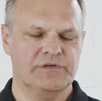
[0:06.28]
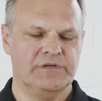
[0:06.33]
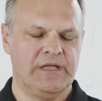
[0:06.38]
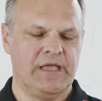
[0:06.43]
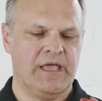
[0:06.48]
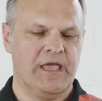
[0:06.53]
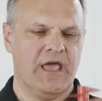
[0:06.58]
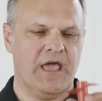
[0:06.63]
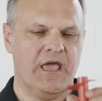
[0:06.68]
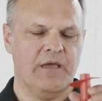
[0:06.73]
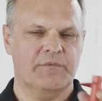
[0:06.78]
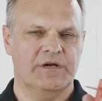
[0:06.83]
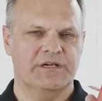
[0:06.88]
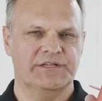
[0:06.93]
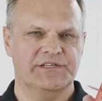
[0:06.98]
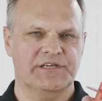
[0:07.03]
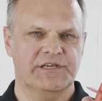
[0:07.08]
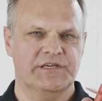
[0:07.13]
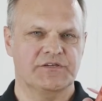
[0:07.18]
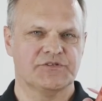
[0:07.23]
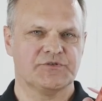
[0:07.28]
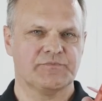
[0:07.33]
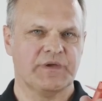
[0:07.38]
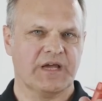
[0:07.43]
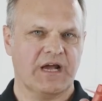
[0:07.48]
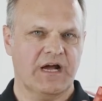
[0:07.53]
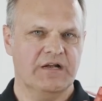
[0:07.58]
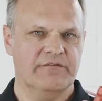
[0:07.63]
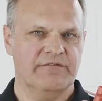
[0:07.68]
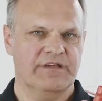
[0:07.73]
It consists of
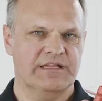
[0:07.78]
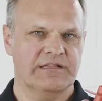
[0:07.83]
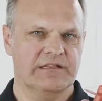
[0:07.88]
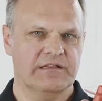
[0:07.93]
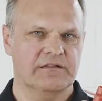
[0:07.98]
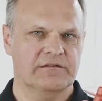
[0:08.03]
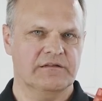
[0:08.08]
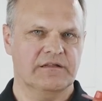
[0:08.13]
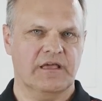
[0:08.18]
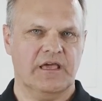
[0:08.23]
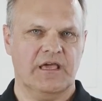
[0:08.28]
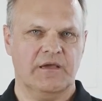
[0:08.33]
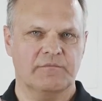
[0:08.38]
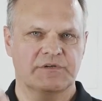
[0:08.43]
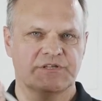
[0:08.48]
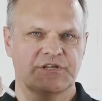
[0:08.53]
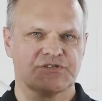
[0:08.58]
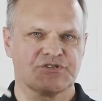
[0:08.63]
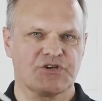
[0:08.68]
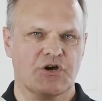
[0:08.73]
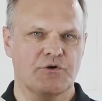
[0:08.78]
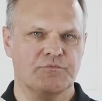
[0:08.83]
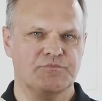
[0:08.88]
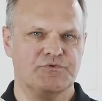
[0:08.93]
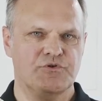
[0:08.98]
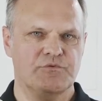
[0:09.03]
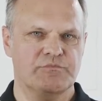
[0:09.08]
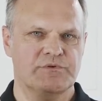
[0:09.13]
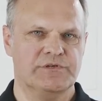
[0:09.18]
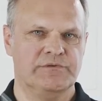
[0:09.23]
the spiral and the
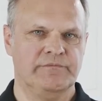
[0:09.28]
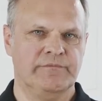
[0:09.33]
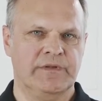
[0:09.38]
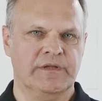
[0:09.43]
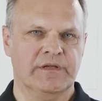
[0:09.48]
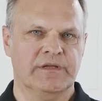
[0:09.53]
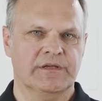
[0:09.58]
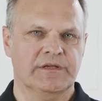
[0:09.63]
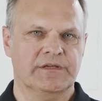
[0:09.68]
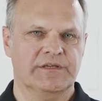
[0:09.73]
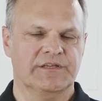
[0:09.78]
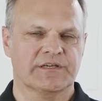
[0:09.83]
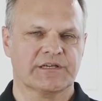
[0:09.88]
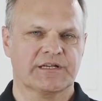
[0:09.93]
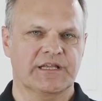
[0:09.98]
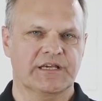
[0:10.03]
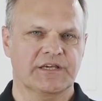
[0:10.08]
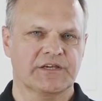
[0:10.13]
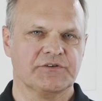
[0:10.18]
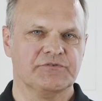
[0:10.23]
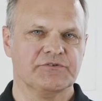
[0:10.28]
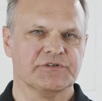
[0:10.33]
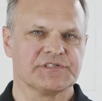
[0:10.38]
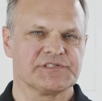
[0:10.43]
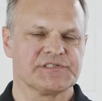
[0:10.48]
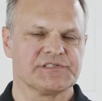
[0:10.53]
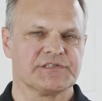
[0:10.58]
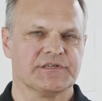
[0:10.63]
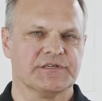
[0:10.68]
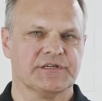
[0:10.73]
anchor.
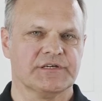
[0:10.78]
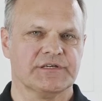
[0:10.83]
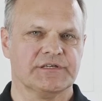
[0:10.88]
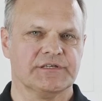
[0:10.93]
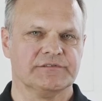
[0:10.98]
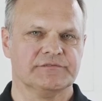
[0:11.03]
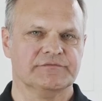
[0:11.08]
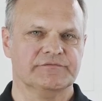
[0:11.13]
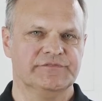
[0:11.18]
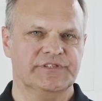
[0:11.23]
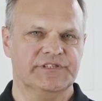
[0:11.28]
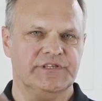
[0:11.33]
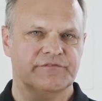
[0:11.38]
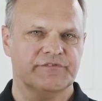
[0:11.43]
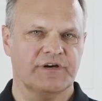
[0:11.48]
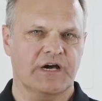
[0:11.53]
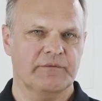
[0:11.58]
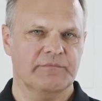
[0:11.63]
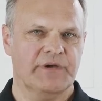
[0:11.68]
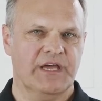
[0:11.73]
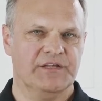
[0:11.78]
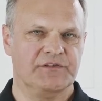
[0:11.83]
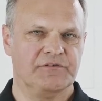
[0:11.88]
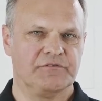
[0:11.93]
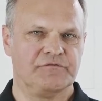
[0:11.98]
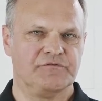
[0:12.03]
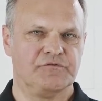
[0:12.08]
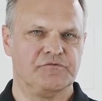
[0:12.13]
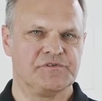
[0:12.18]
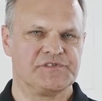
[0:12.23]
I'll briefly explain how
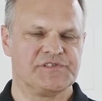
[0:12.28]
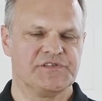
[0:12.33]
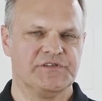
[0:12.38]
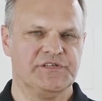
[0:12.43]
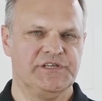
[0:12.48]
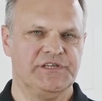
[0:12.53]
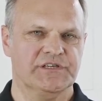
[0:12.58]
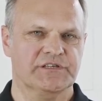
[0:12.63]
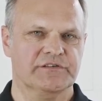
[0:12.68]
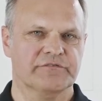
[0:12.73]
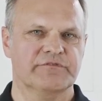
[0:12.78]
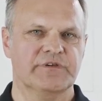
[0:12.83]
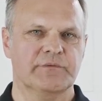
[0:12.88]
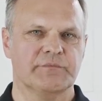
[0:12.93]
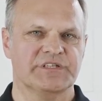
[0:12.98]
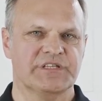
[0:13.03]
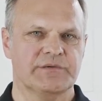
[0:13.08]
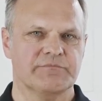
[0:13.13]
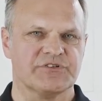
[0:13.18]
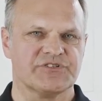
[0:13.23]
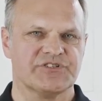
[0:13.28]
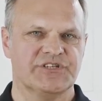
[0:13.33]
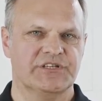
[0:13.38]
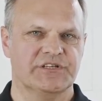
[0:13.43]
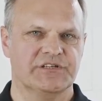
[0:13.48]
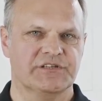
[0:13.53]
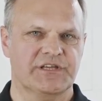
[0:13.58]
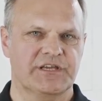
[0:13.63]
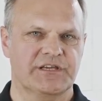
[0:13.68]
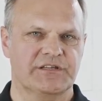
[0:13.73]
it works and how to
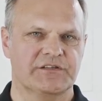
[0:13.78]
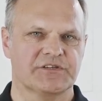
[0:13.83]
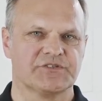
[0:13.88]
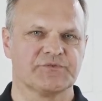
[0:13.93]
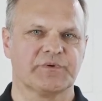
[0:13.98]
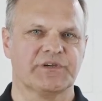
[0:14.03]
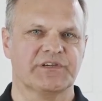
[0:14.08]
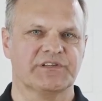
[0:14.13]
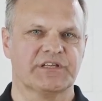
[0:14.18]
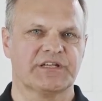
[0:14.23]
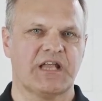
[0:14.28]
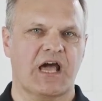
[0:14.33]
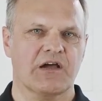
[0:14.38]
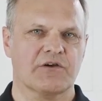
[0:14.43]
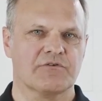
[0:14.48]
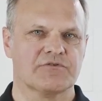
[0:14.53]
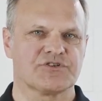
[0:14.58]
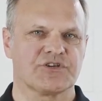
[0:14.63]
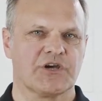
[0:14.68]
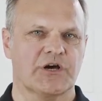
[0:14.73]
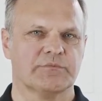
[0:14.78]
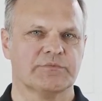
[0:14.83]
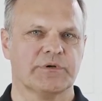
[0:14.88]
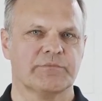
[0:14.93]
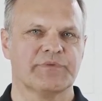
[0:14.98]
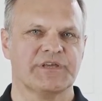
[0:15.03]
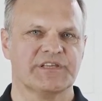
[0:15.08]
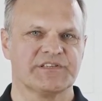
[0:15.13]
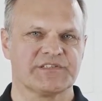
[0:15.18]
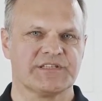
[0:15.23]
best use the cordless drill
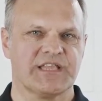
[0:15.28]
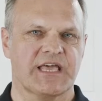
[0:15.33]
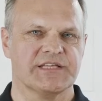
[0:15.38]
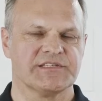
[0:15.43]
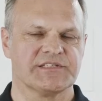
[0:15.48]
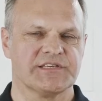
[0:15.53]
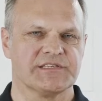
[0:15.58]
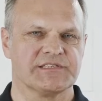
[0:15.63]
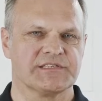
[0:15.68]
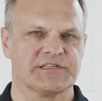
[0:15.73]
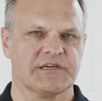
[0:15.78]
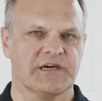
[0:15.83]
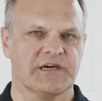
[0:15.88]
for a safe and